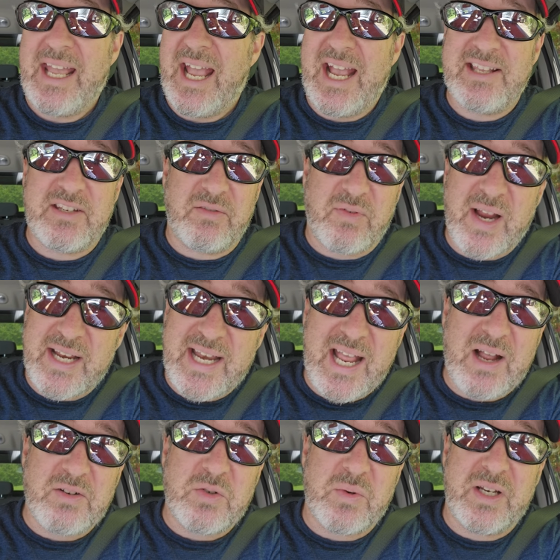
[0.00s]
as of right
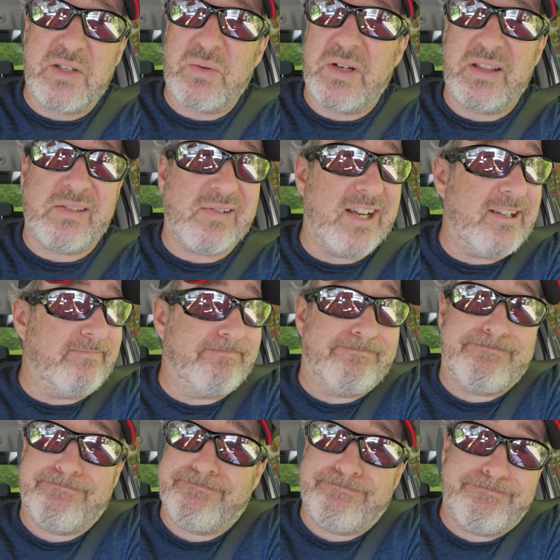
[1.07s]
now, 2023,
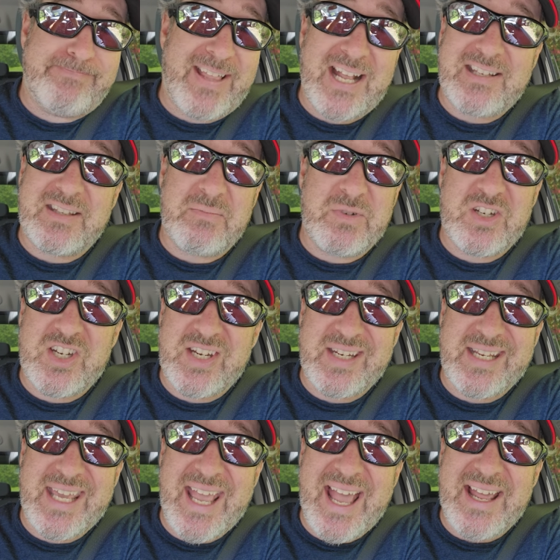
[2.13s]
that's the machine
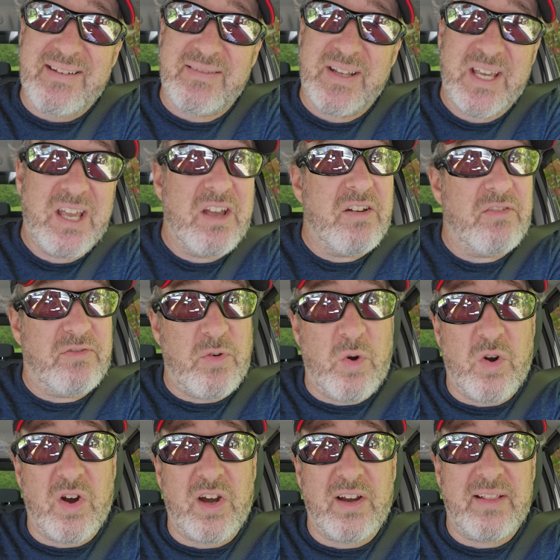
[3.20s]
to get
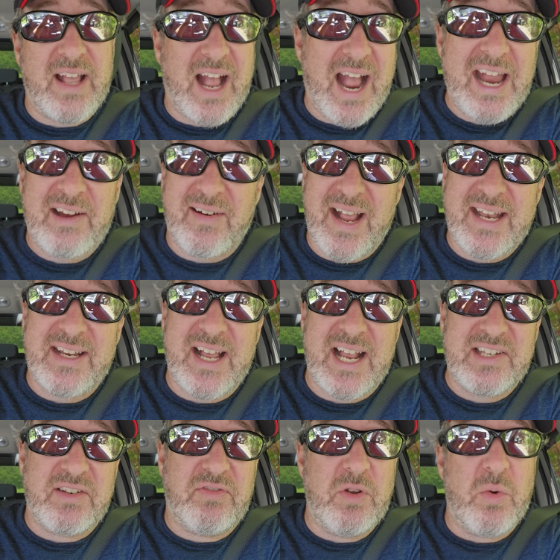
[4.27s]
for the higher end
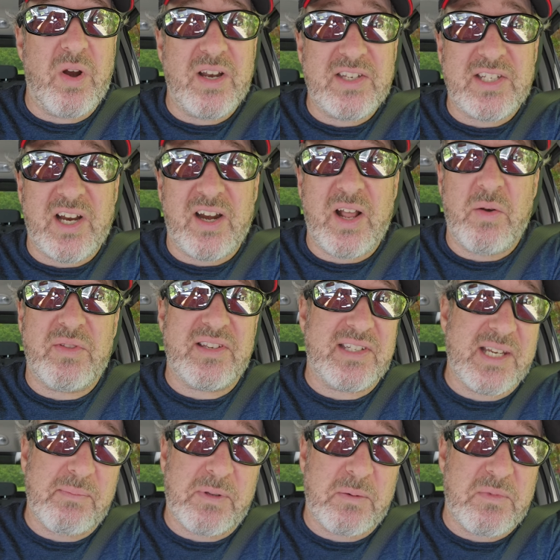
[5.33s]
guys. If you want to start out with a
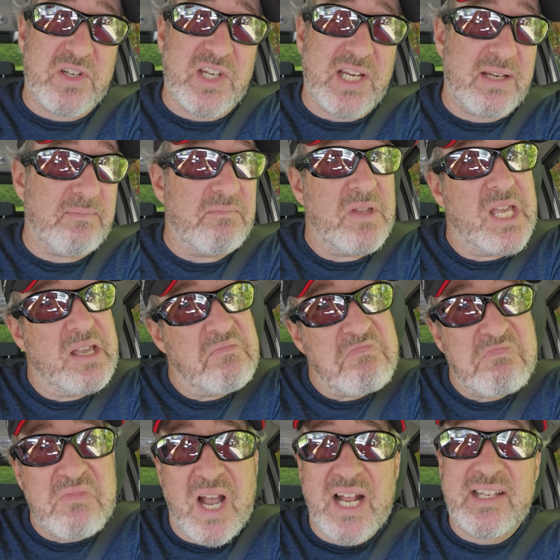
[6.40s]
simpler machine,
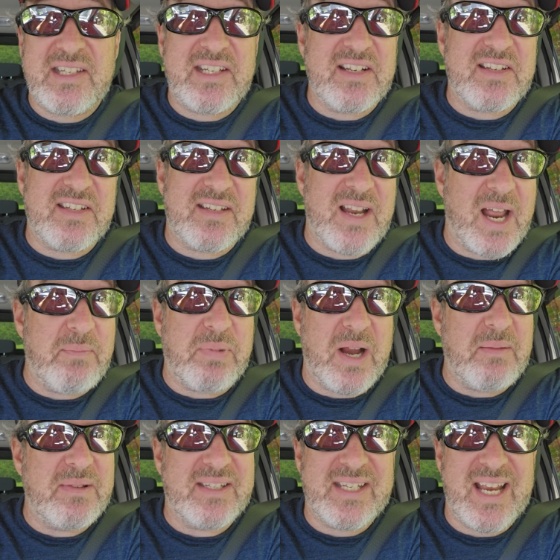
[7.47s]
I'd still, I'd
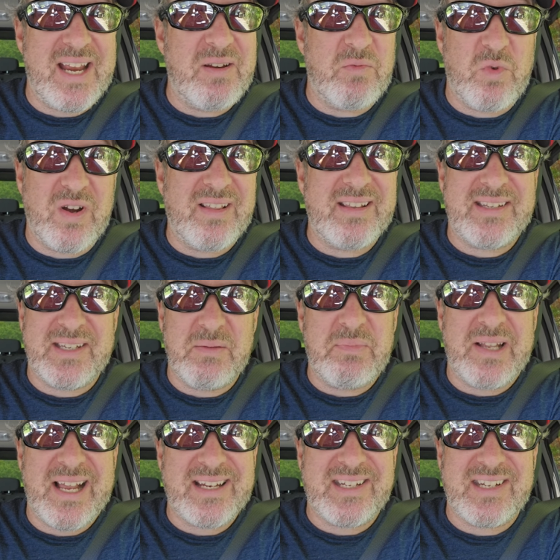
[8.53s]
probably say one of the
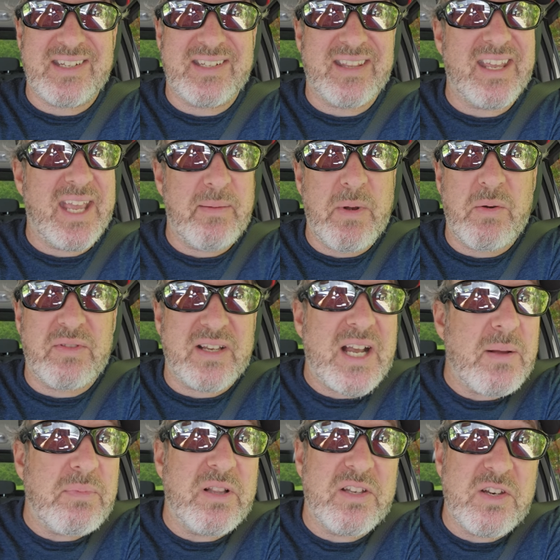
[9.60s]
simplexes. They came out with a
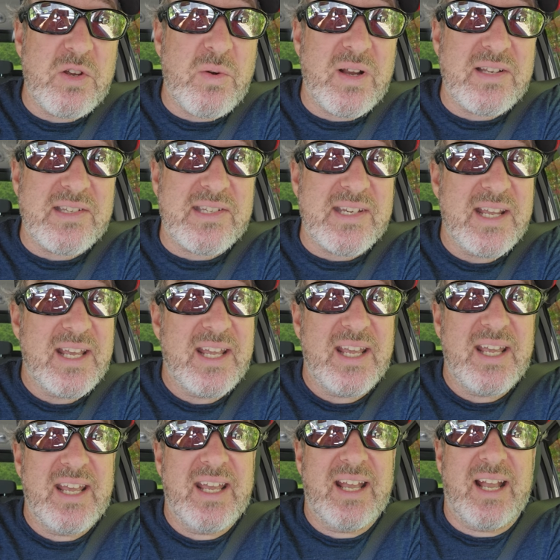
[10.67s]
couple of new ones.
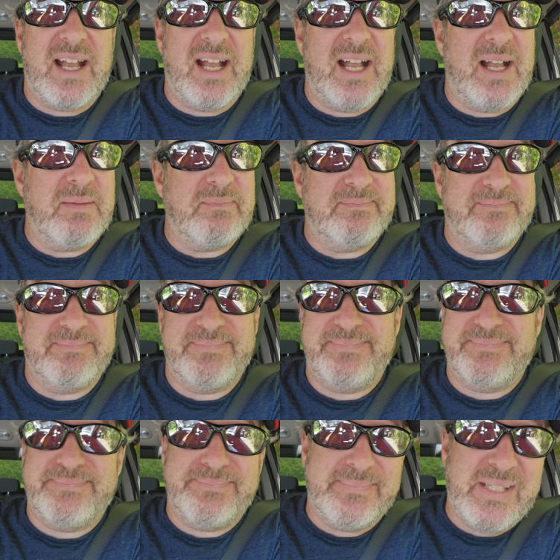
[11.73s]
Um,
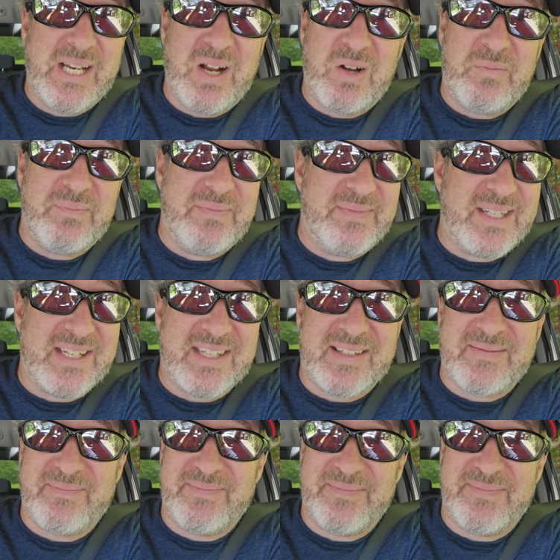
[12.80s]
you know, just